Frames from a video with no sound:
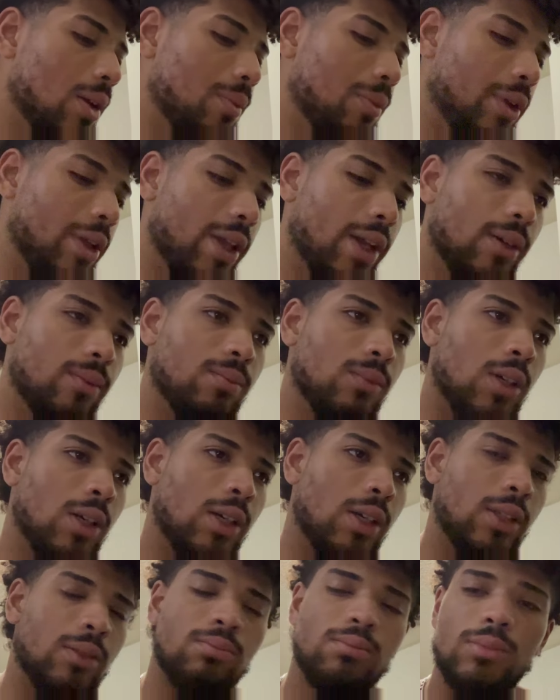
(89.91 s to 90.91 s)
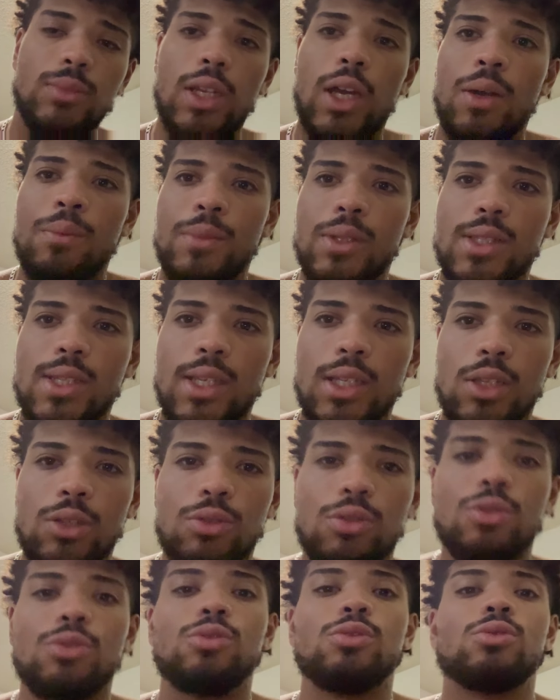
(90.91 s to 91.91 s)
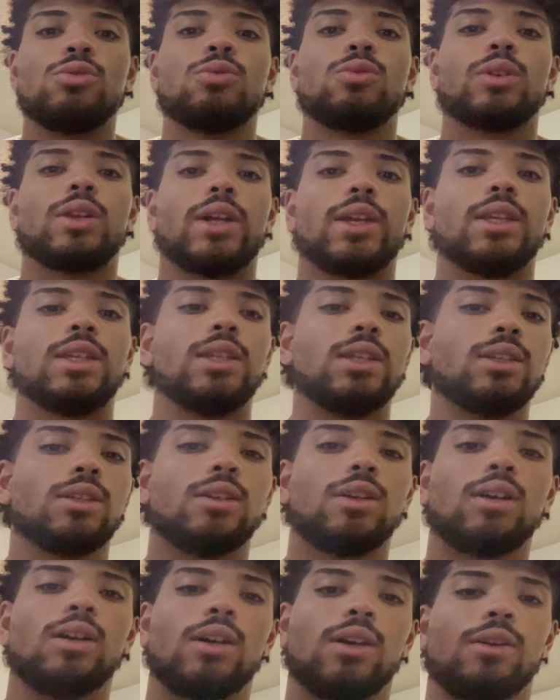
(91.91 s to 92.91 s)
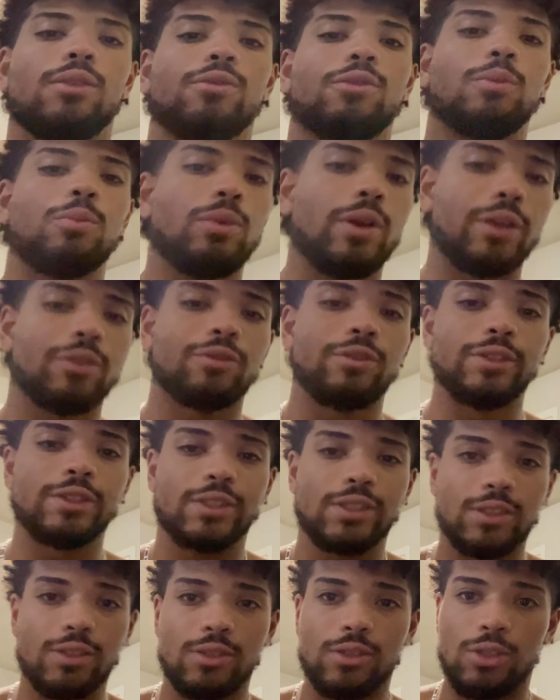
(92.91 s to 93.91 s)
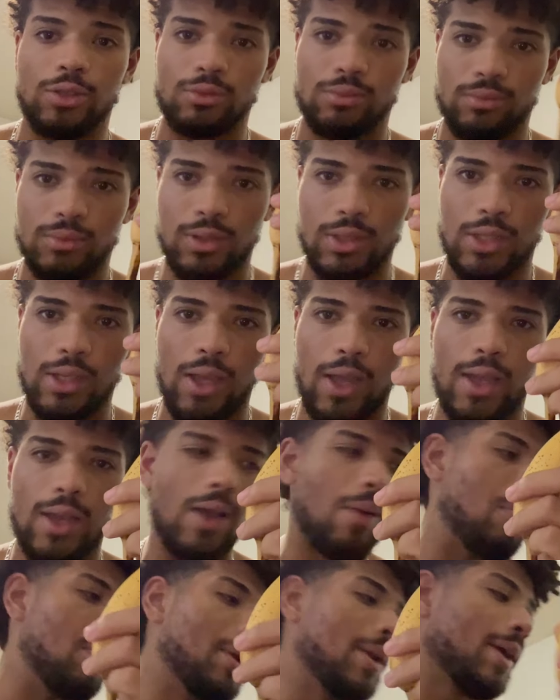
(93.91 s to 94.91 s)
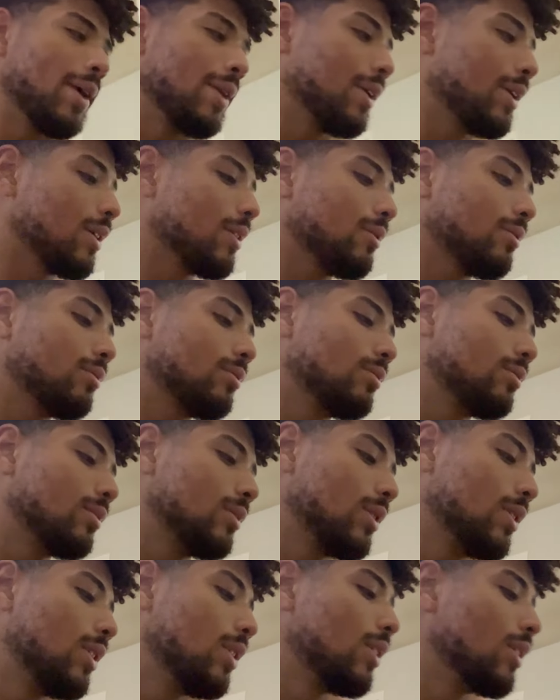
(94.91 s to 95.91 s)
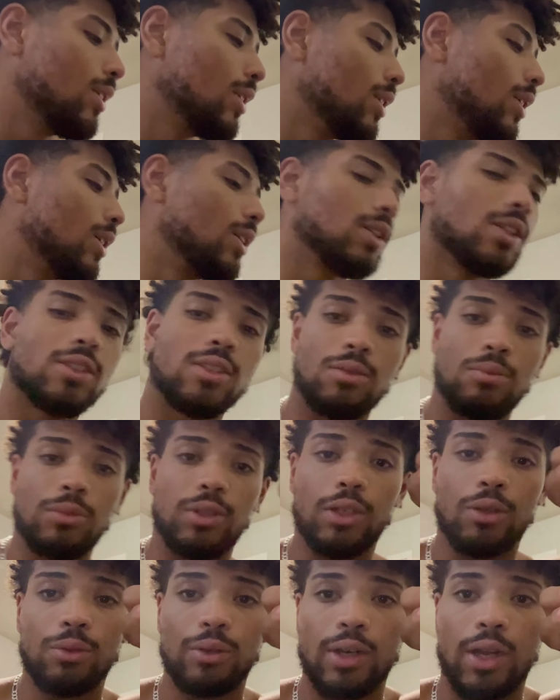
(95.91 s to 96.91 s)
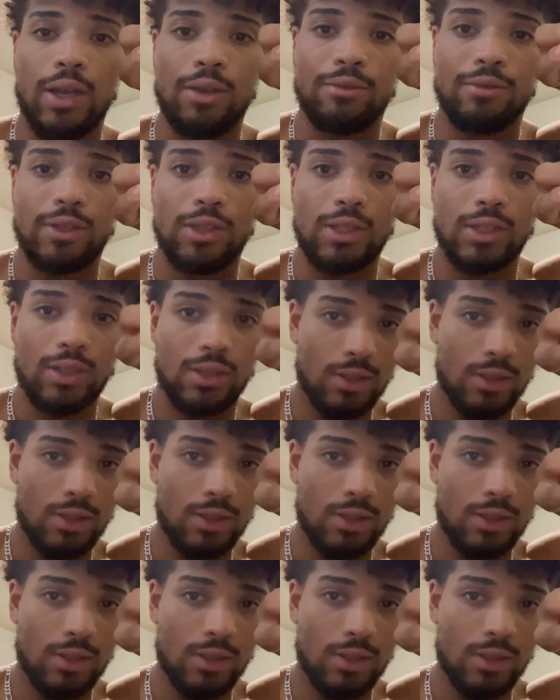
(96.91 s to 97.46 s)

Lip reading: But yeah, now I'm gonna take you through what I eat for breakfast. So a banana, some liquid IV.